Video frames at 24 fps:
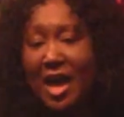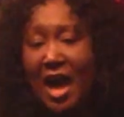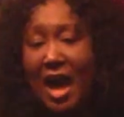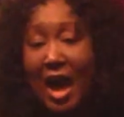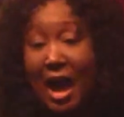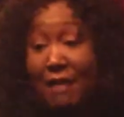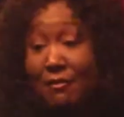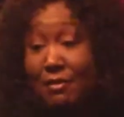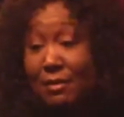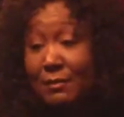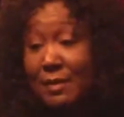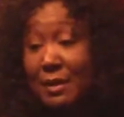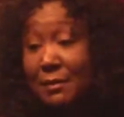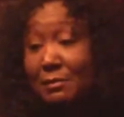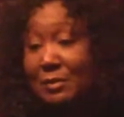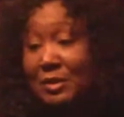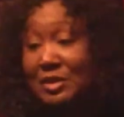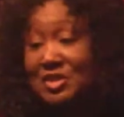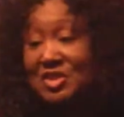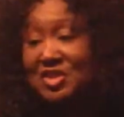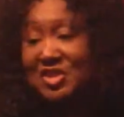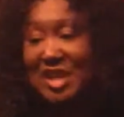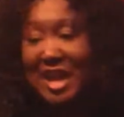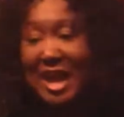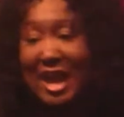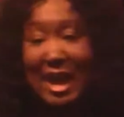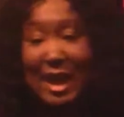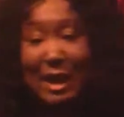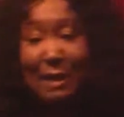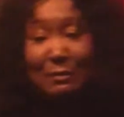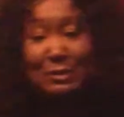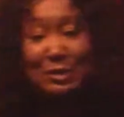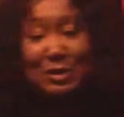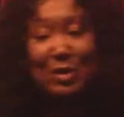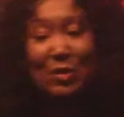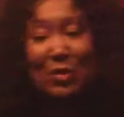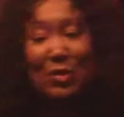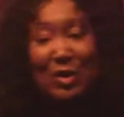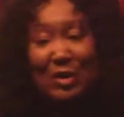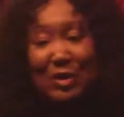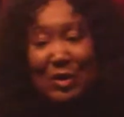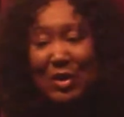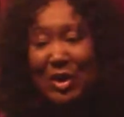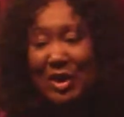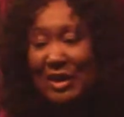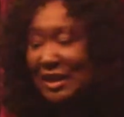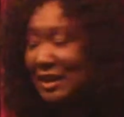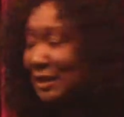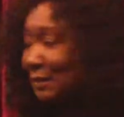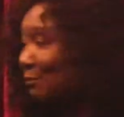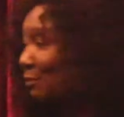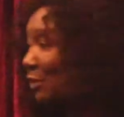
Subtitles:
I remember jams going on in the